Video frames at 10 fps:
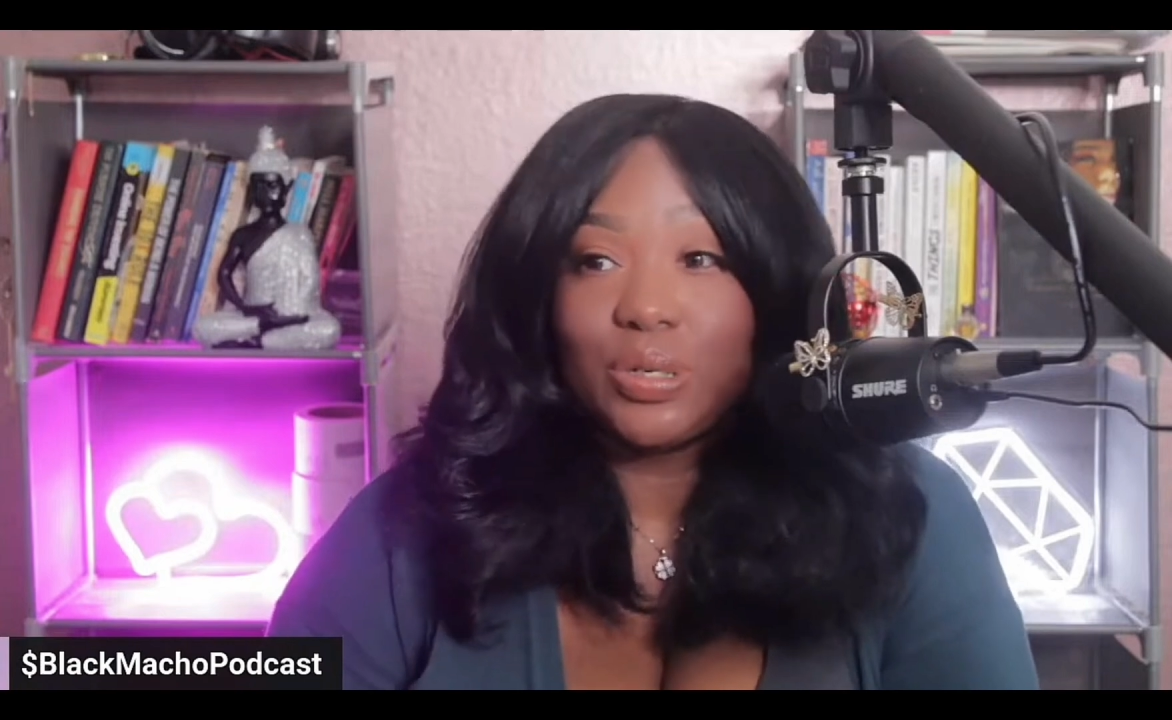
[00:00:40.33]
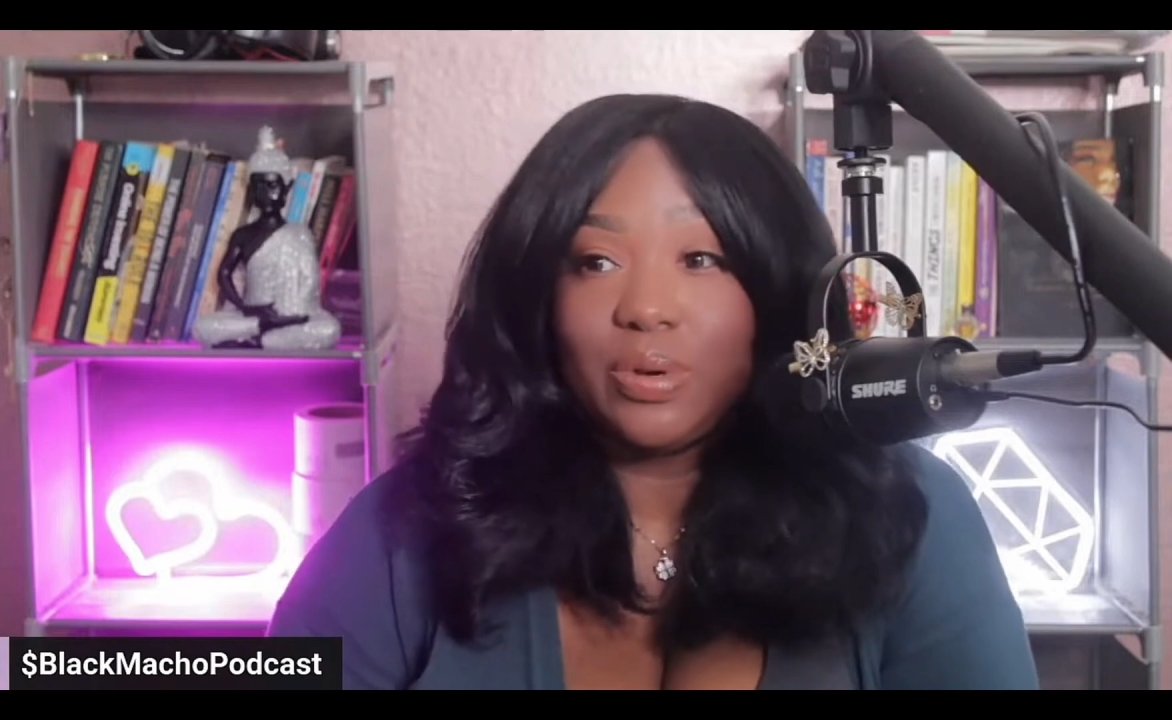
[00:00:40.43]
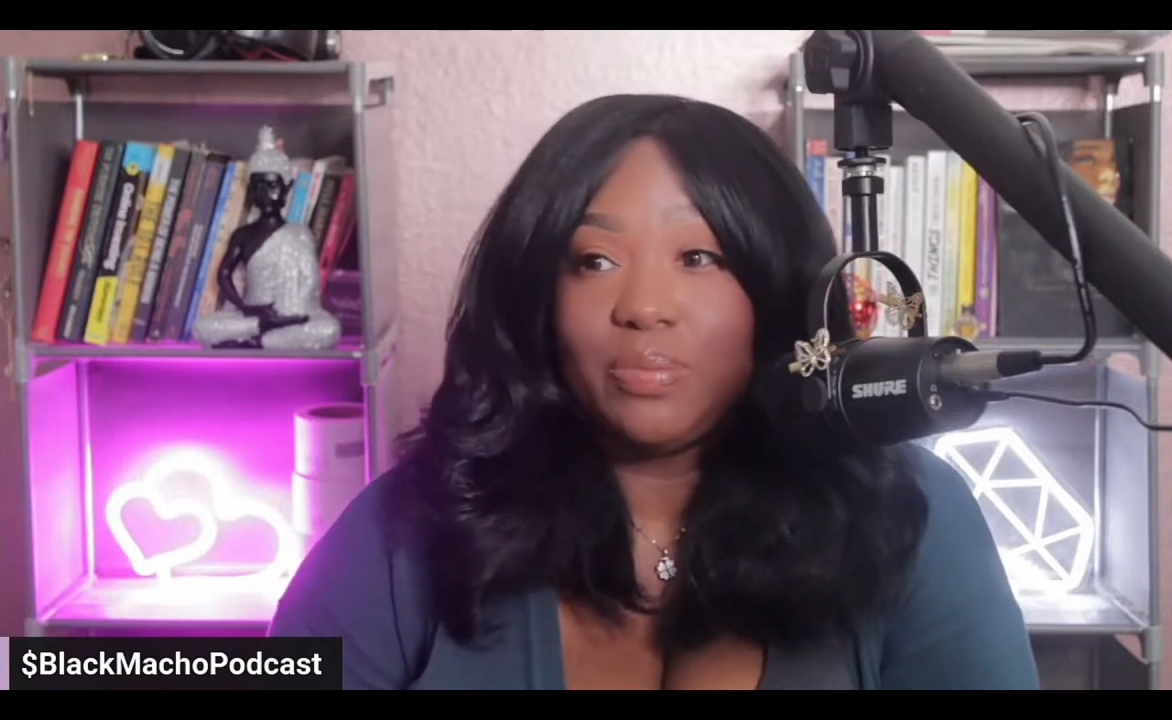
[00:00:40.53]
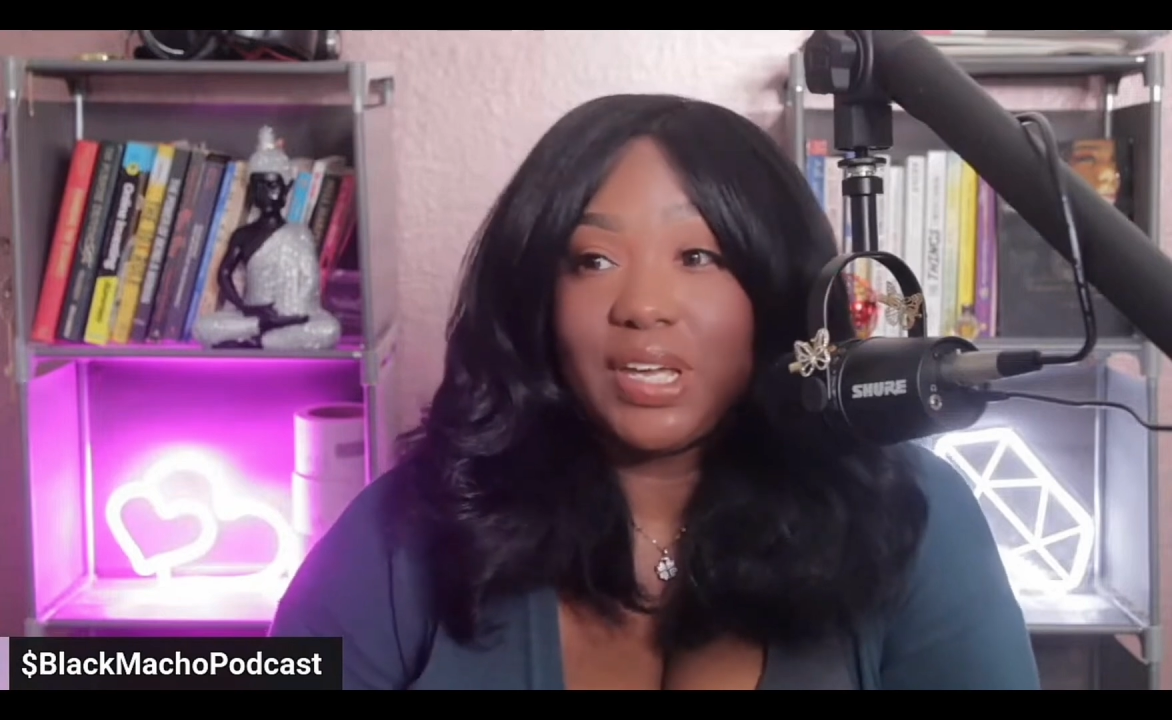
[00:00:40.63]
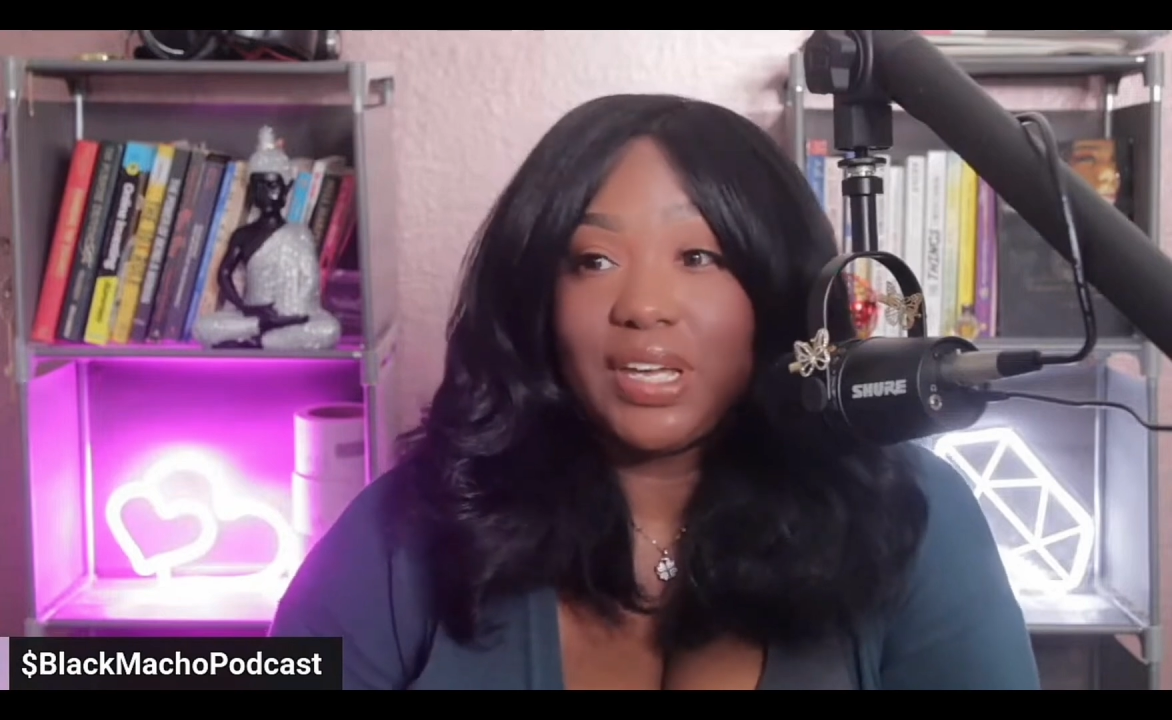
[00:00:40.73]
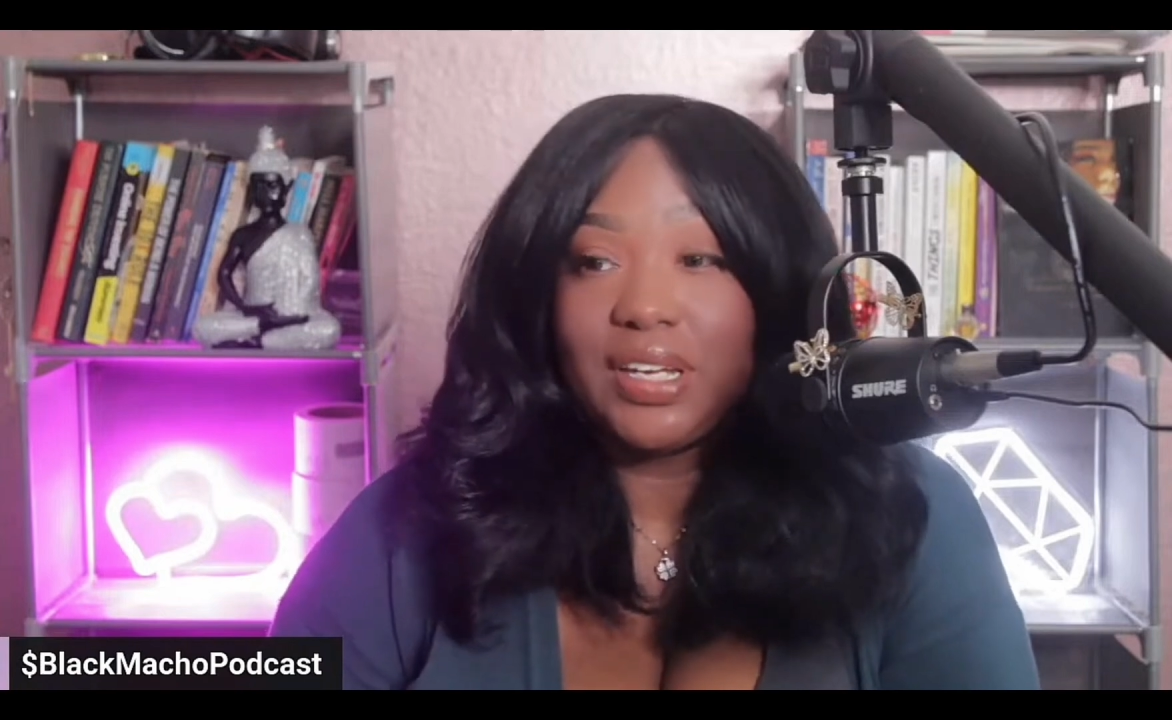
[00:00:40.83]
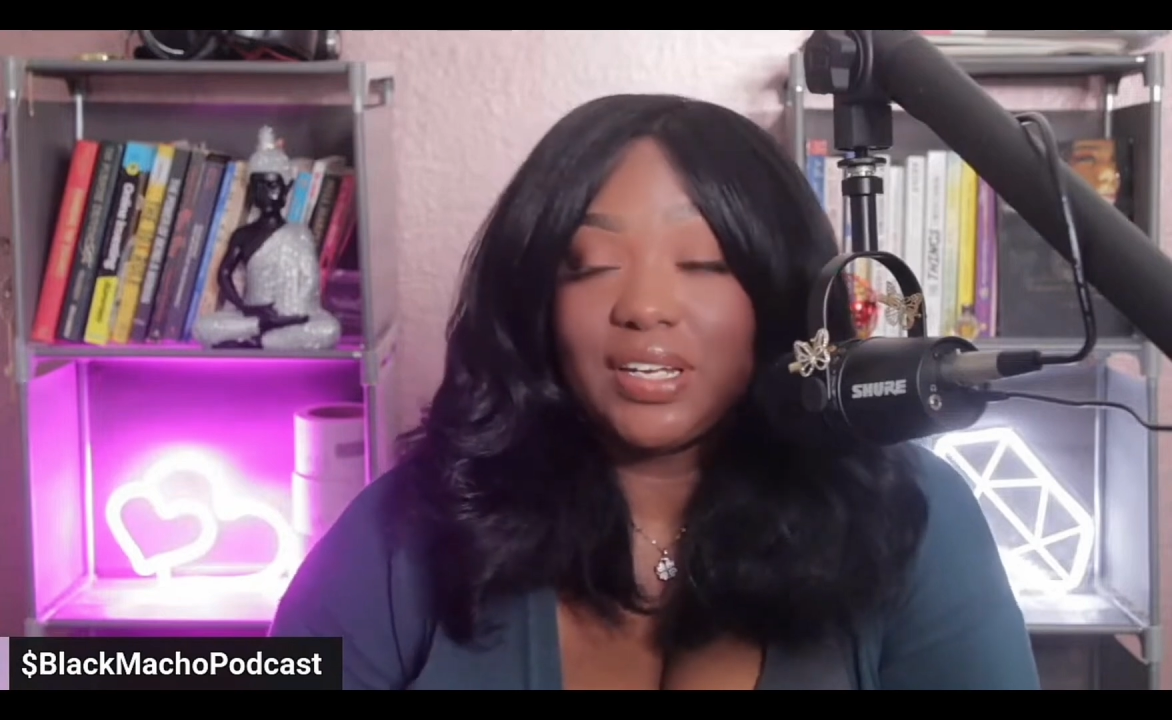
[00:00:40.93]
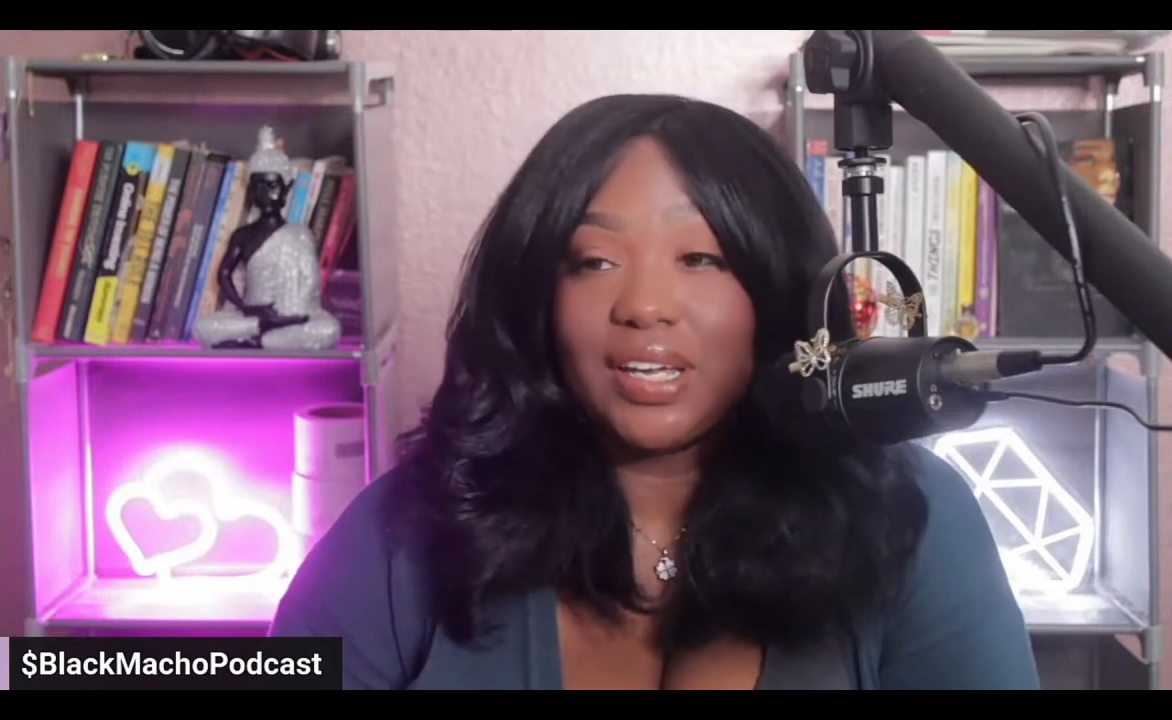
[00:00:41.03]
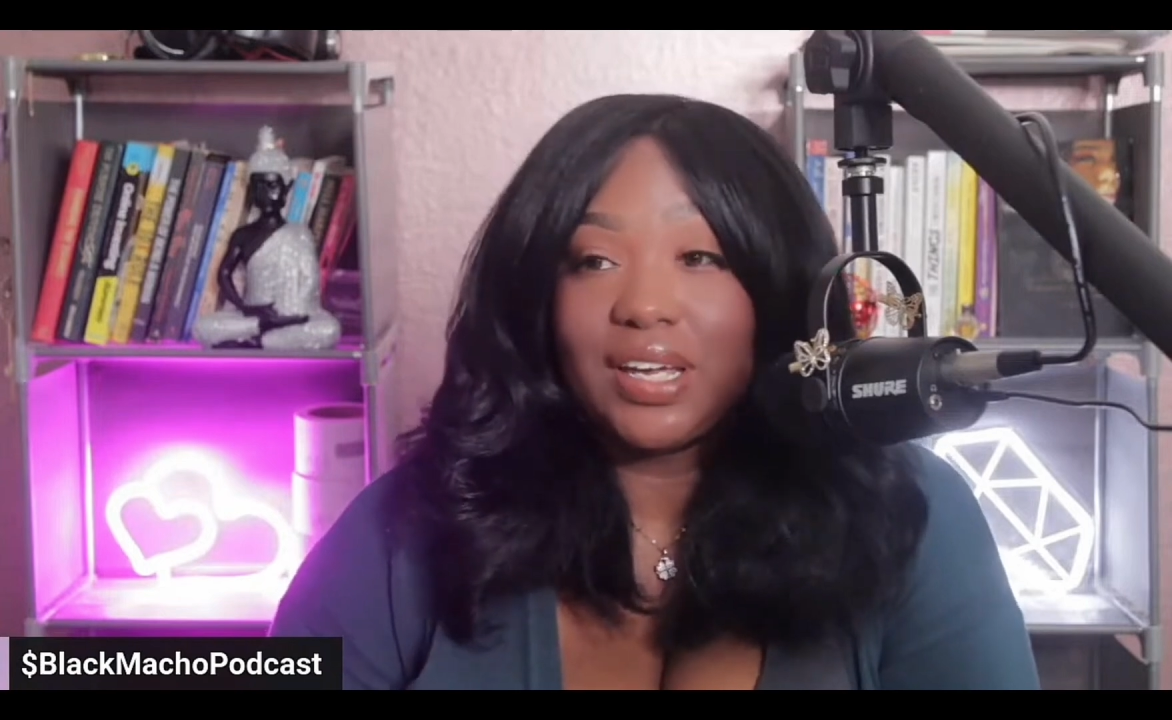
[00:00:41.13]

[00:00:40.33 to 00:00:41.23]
with men